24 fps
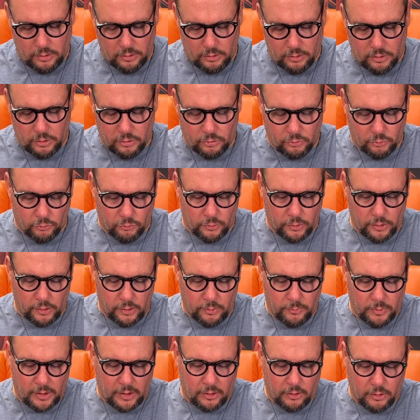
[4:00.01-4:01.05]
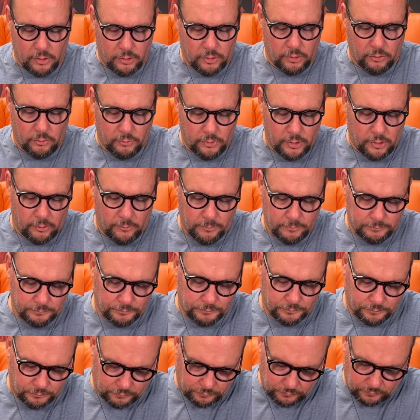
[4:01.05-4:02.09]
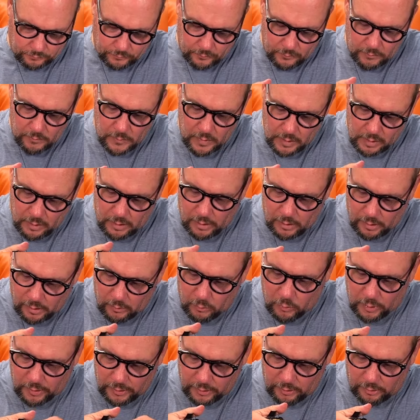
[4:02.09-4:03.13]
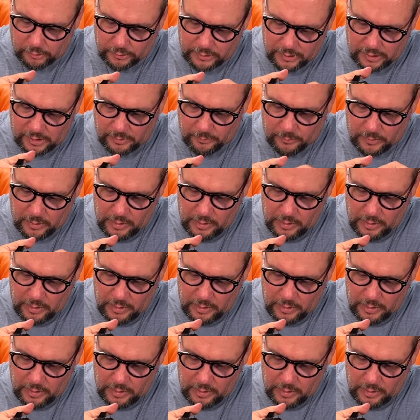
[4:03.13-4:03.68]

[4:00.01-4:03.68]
just reel it back onto your reel. One little tip,